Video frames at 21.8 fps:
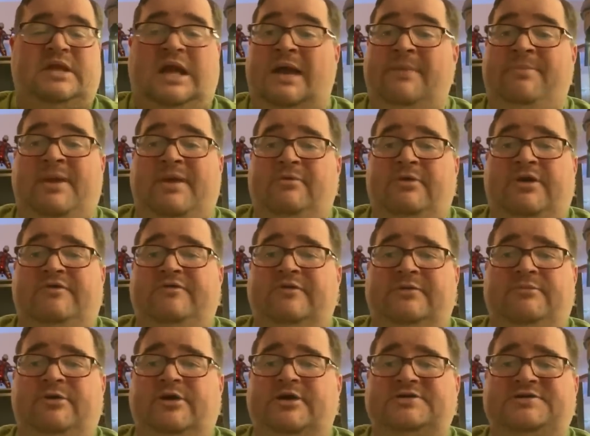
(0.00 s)
I pay whatever
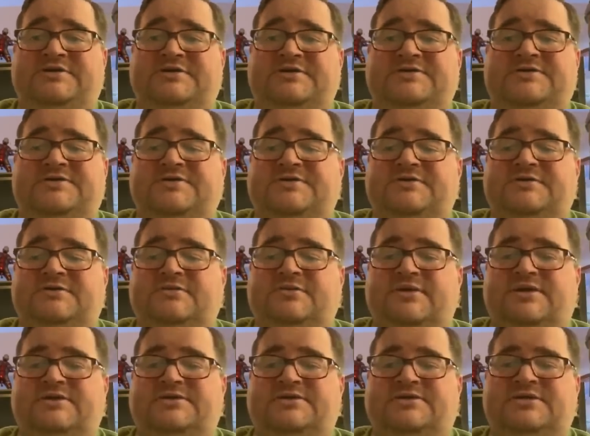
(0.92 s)
the price is.
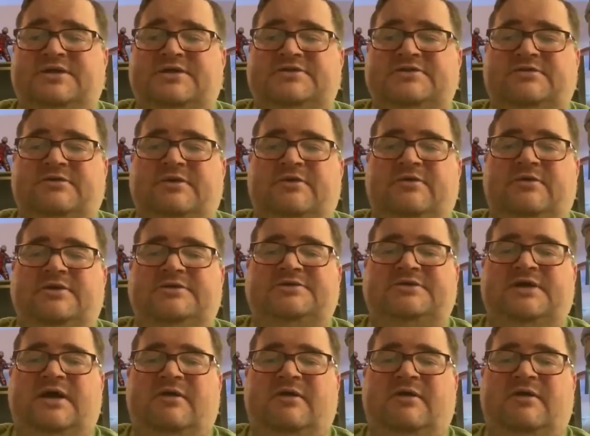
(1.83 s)
That's the way it works.